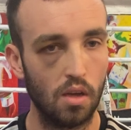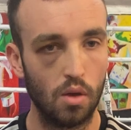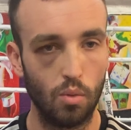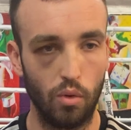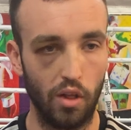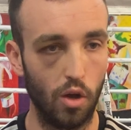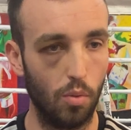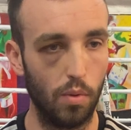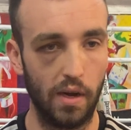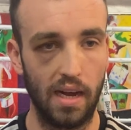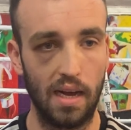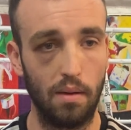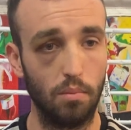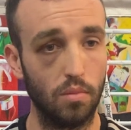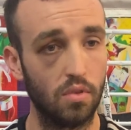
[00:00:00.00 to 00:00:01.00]
with open
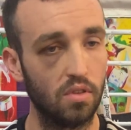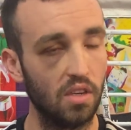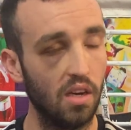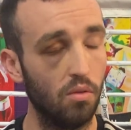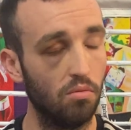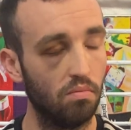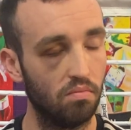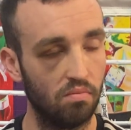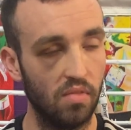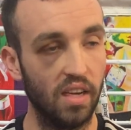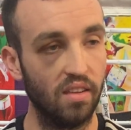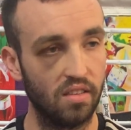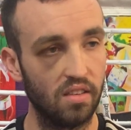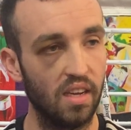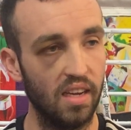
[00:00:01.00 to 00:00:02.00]
arms. So it
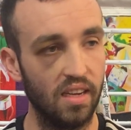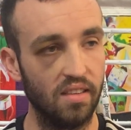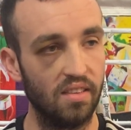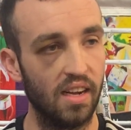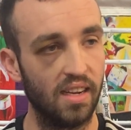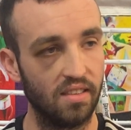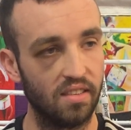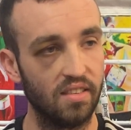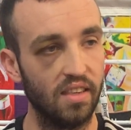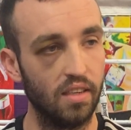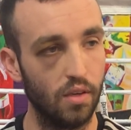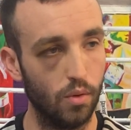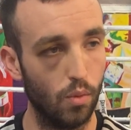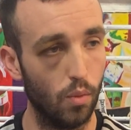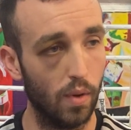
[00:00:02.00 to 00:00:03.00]
is nice to see it
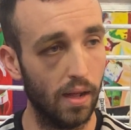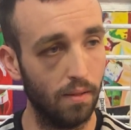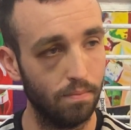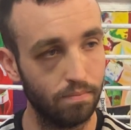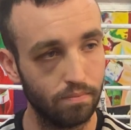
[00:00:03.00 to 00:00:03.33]
doing well.